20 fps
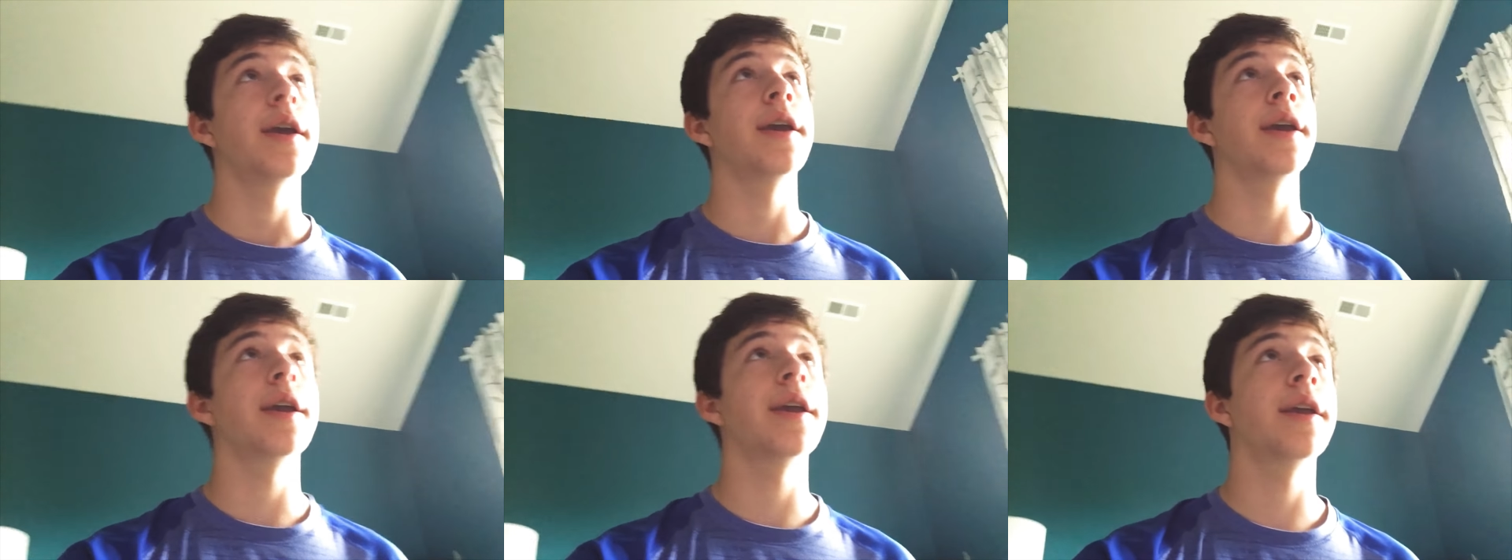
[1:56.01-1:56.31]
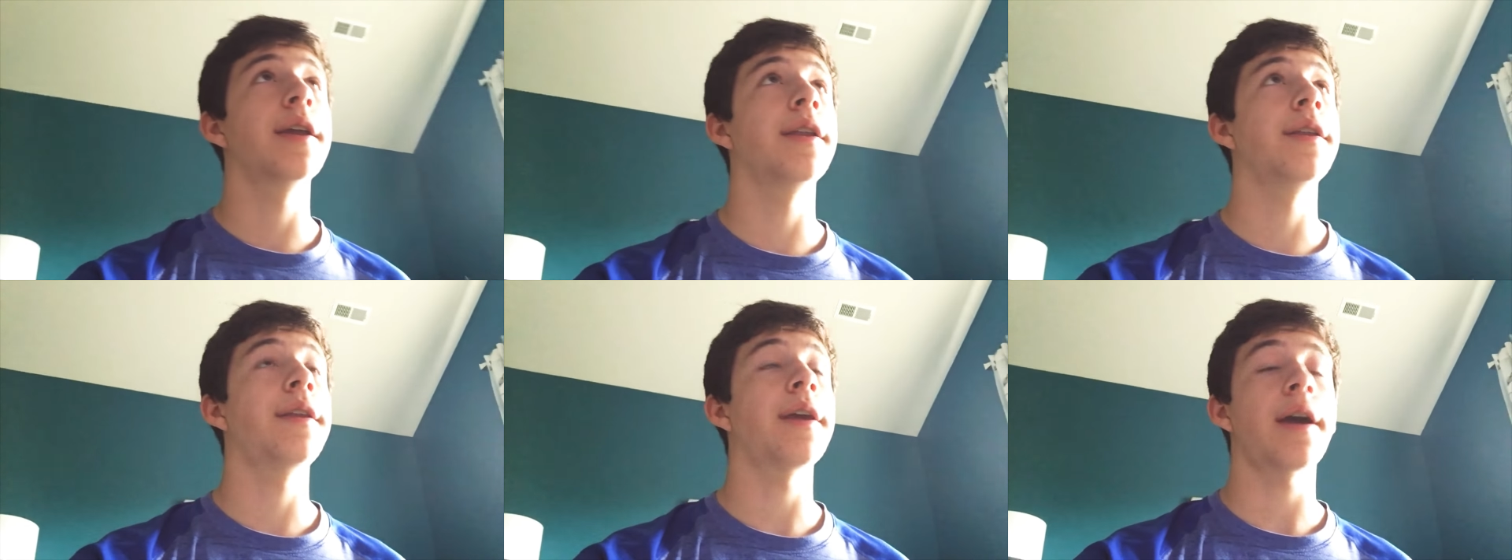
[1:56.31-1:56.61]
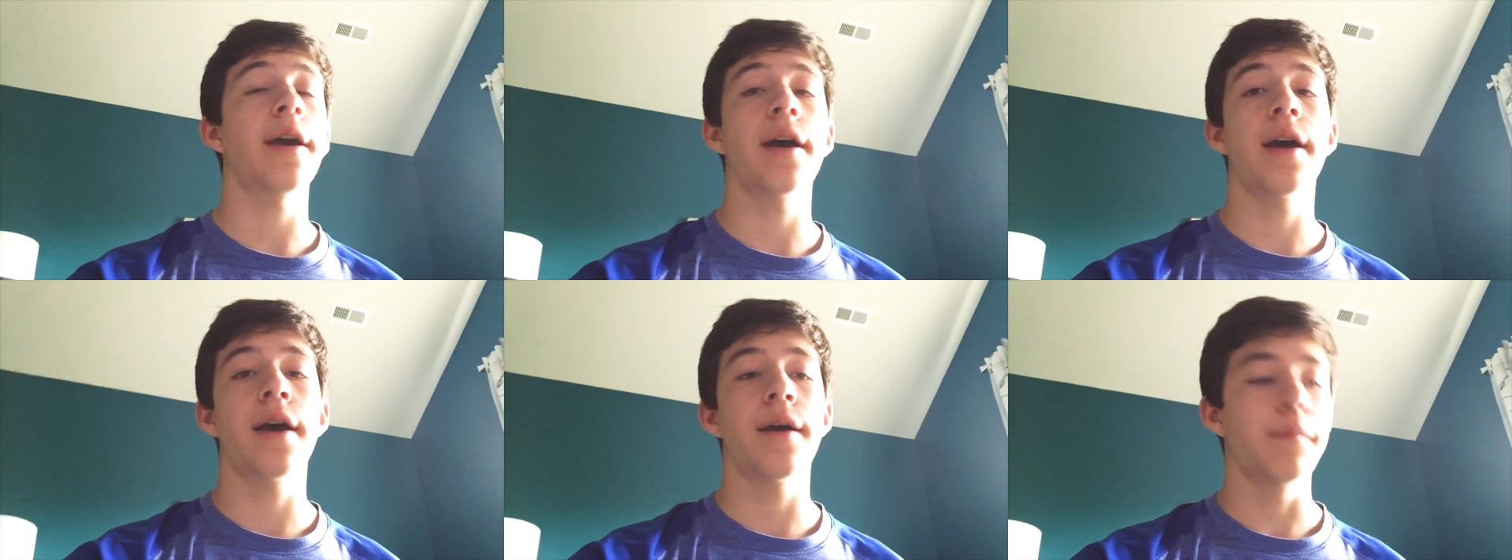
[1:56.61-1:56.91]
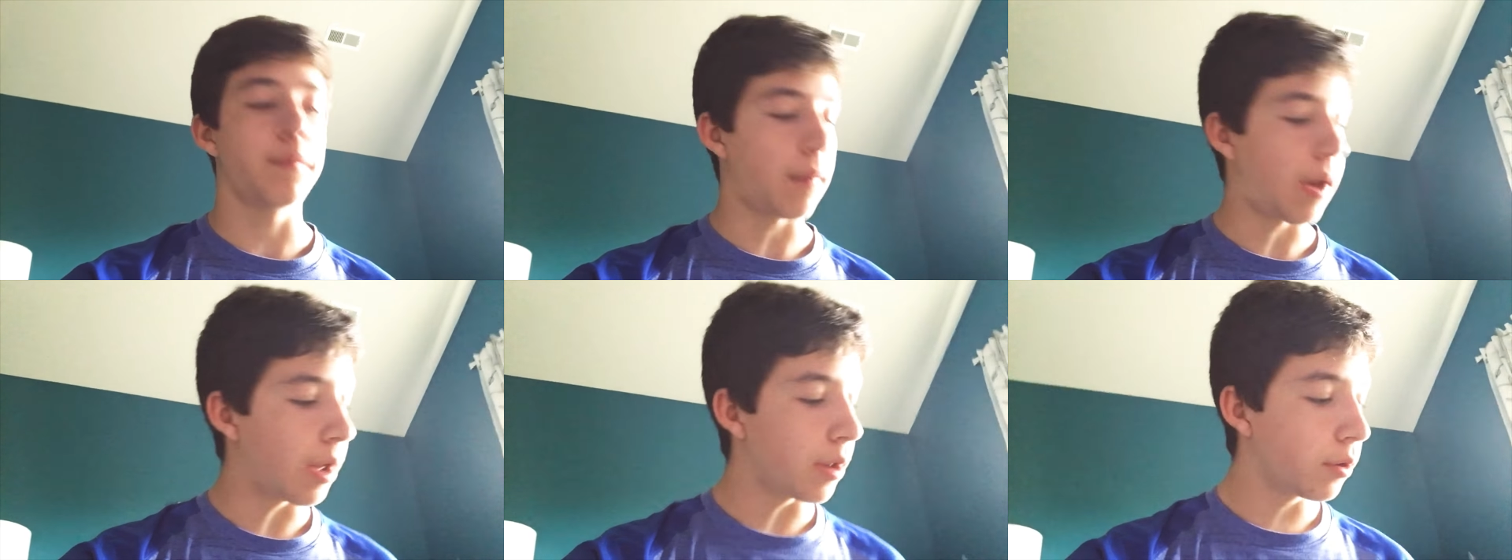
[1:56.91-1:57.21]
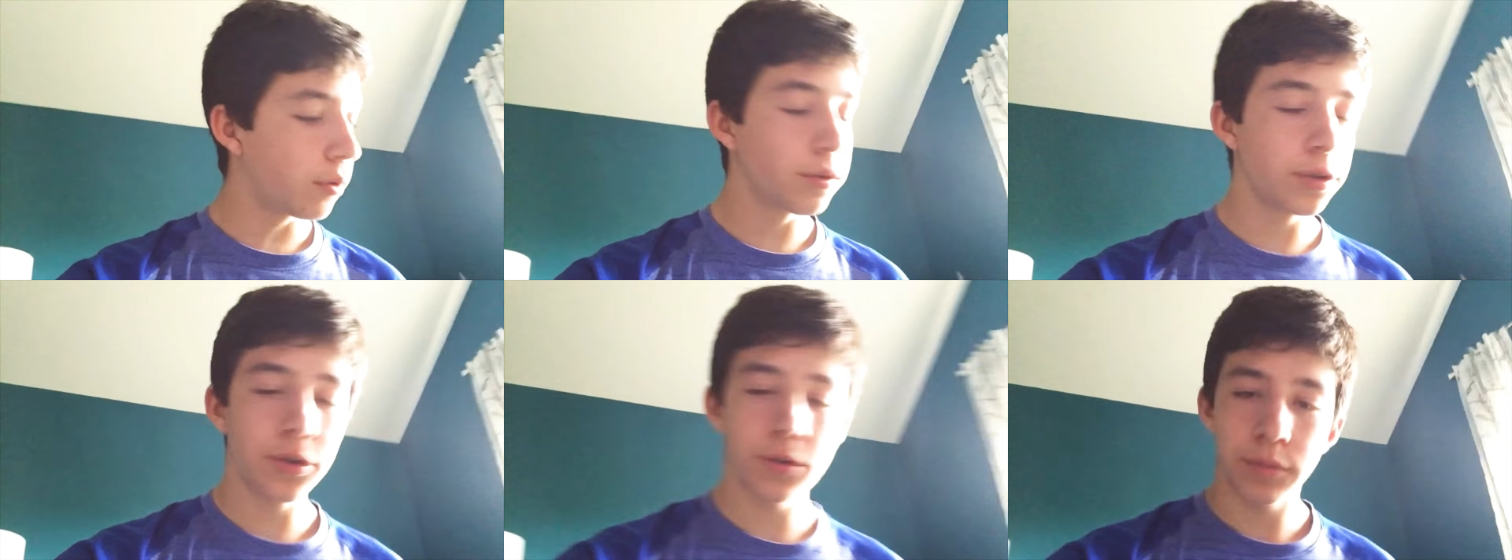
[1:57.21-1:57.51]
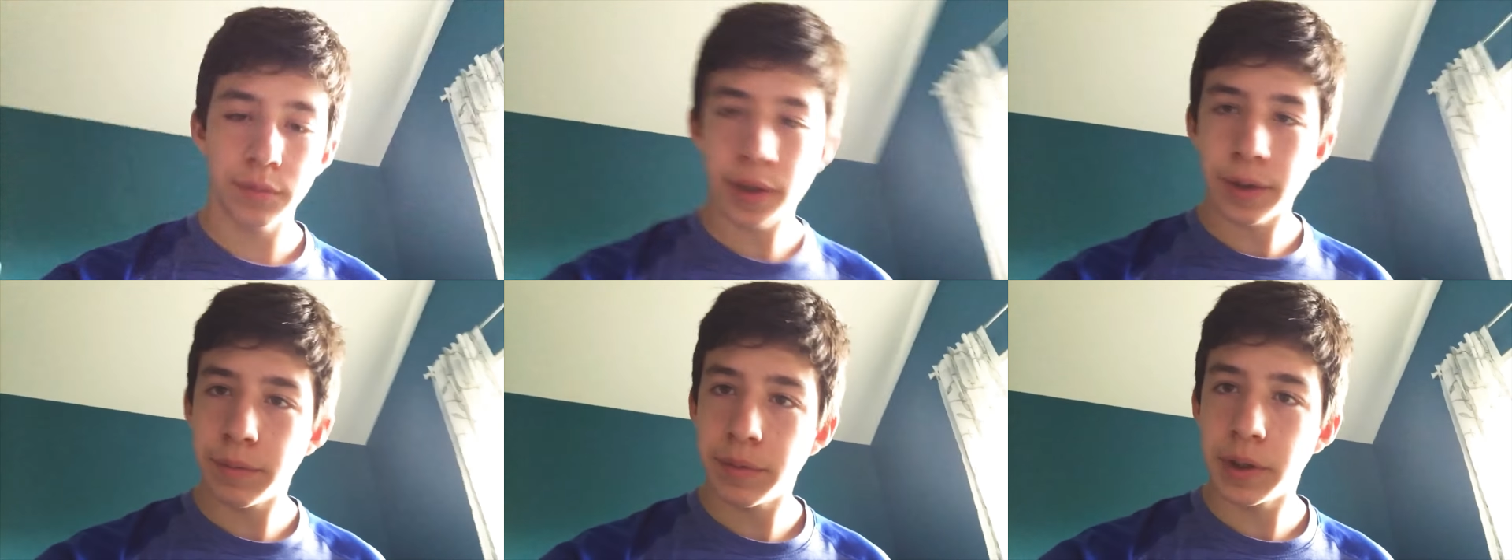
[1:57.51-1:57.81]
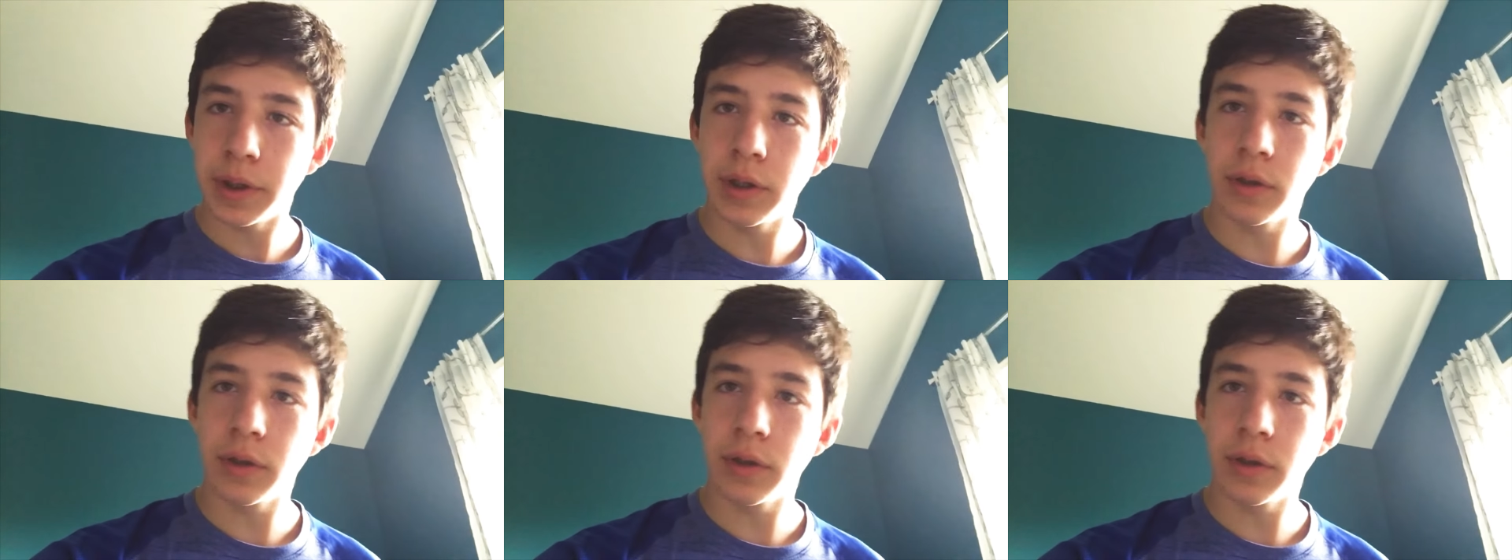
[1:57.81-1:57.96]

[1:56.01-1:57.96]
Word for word: and I don't know, maybe